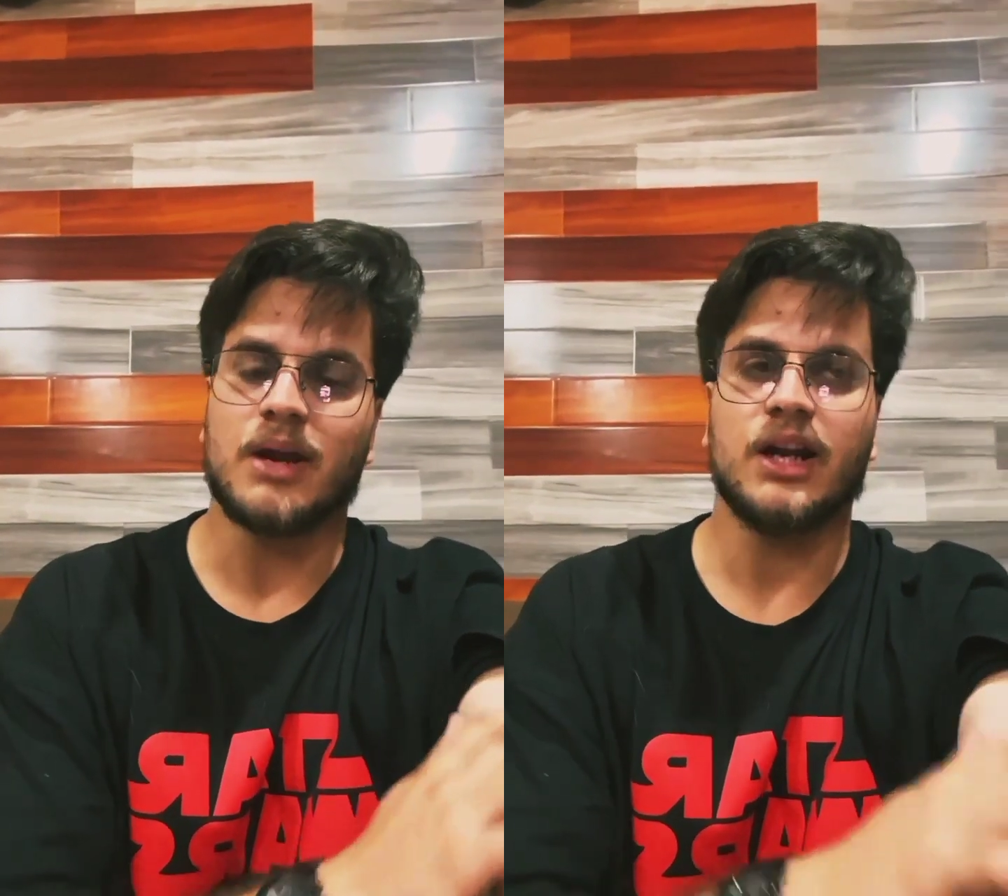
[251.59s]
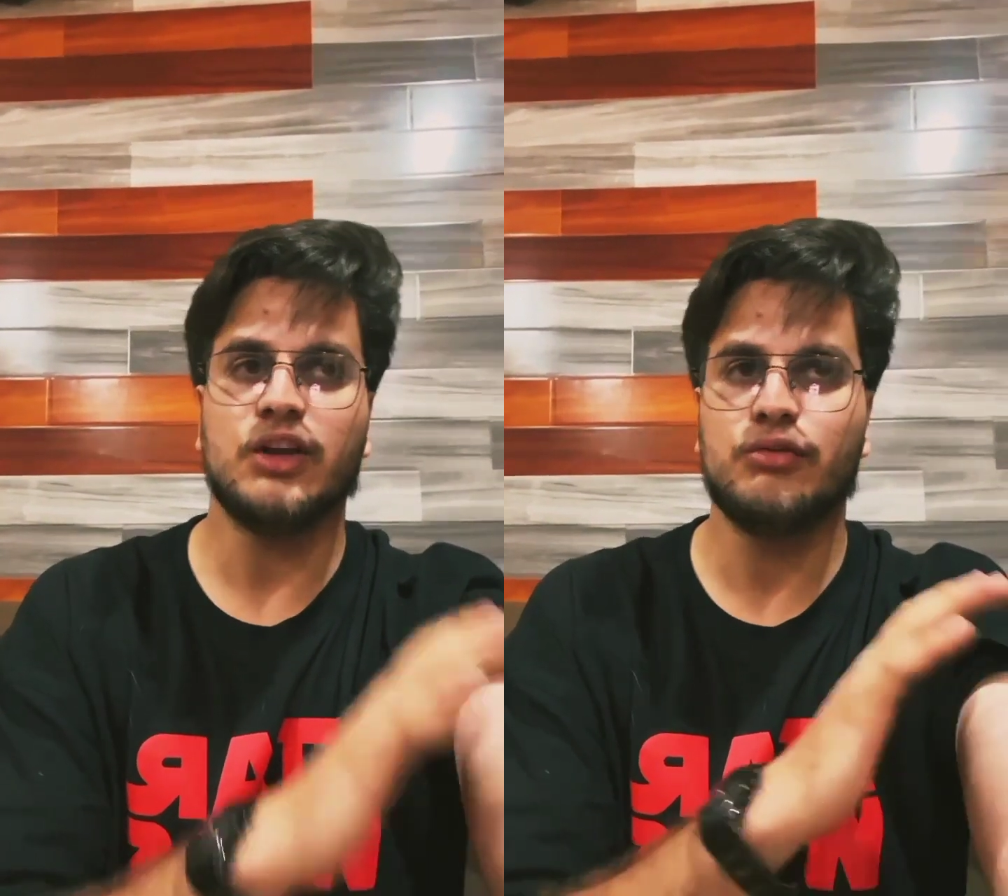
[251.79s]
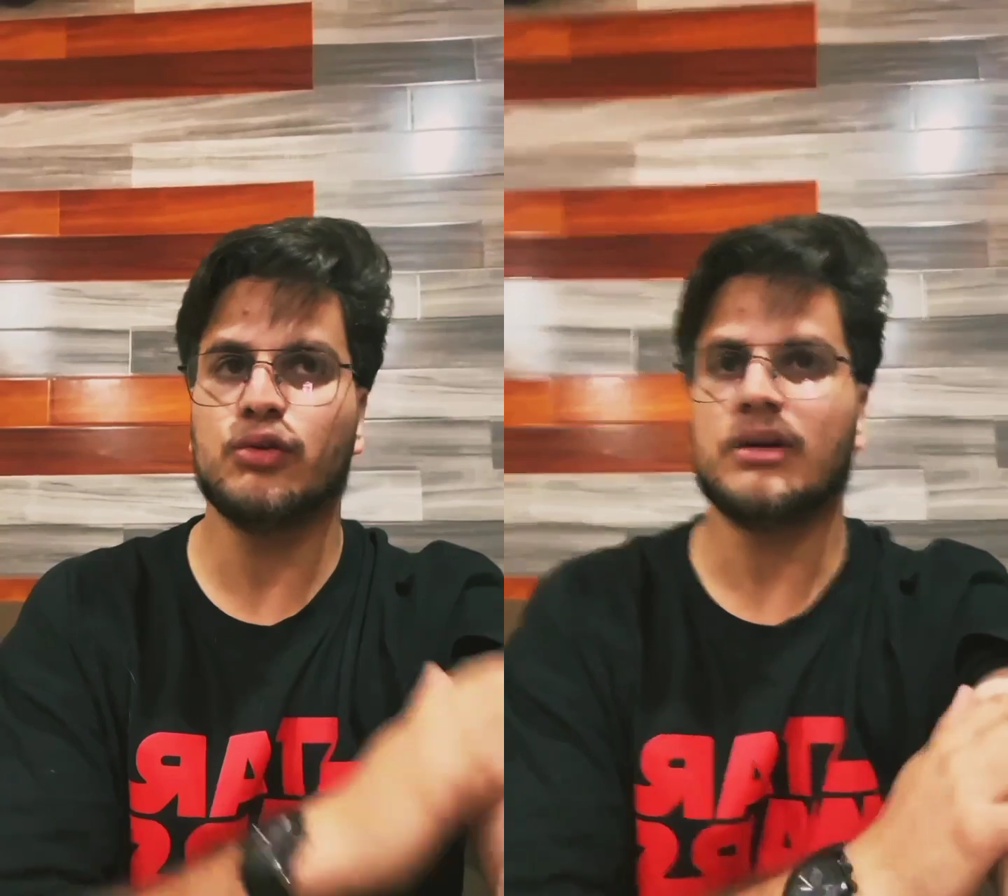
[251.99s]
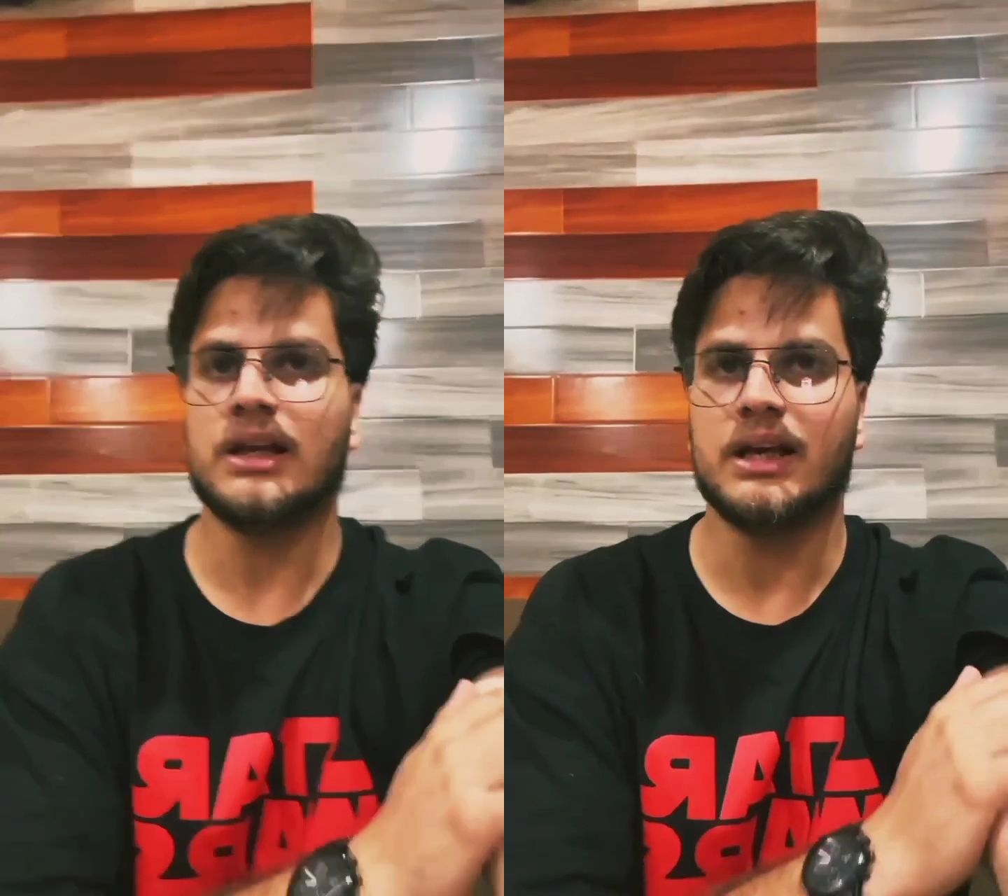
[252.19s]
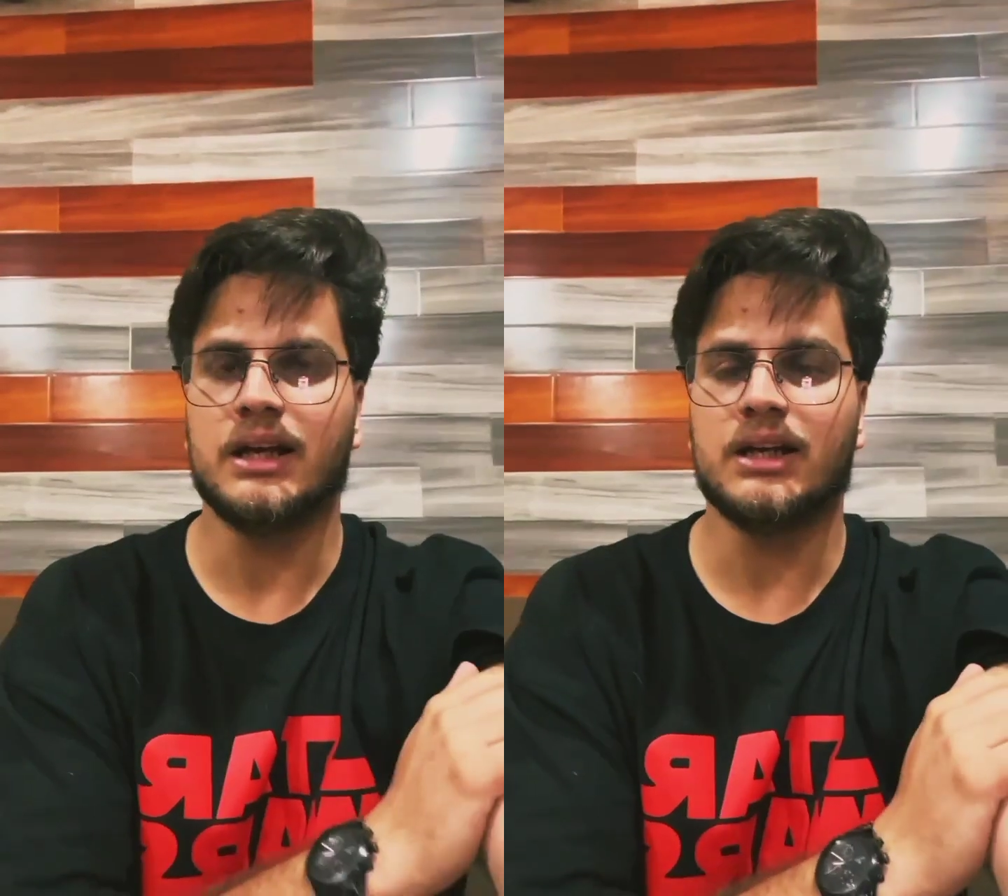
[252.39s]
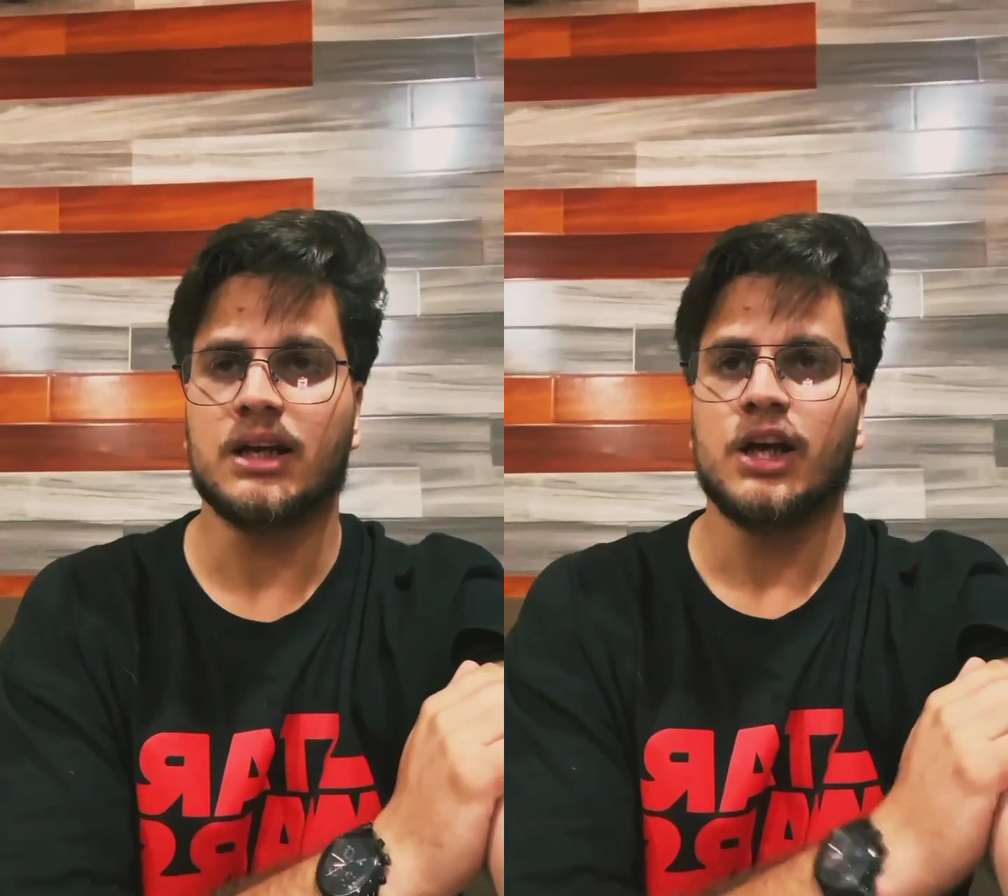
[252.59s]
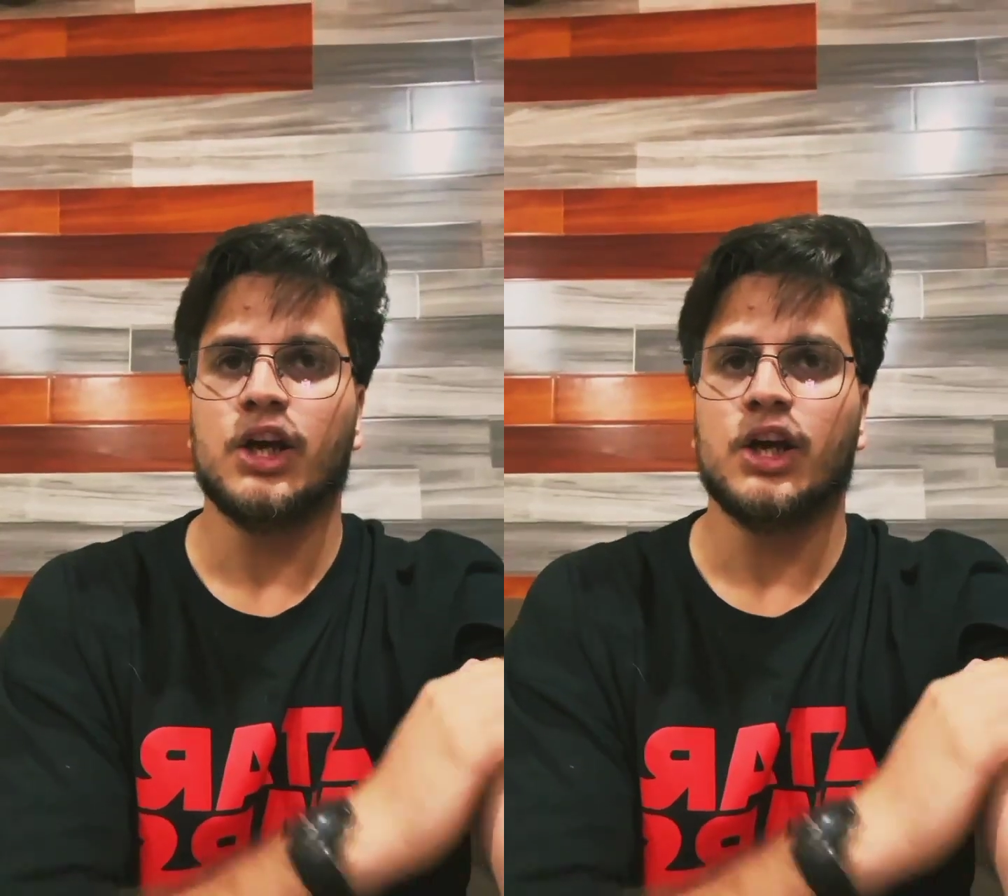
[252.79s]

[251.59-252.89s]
and if you clear it,